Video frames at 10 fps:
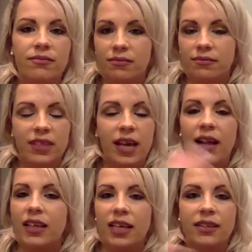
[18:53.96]

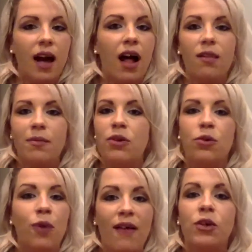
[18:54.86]
Kelly, Solomon,
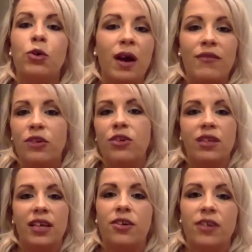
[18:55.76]
whoever your
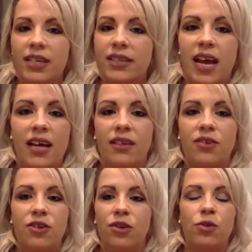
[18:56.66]
leader is, and
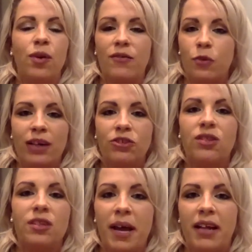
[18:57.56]
you have questions
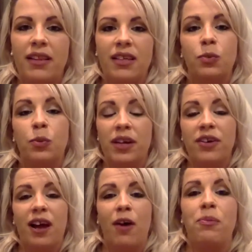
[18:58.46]
about this, we're here to
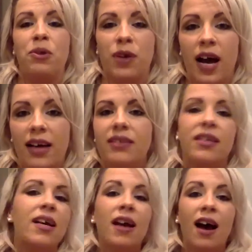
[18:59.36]
help you guys
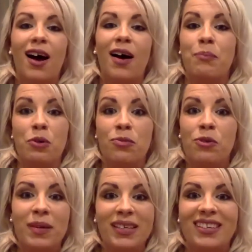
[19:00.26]
boom your
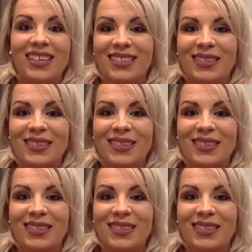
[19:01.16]
business.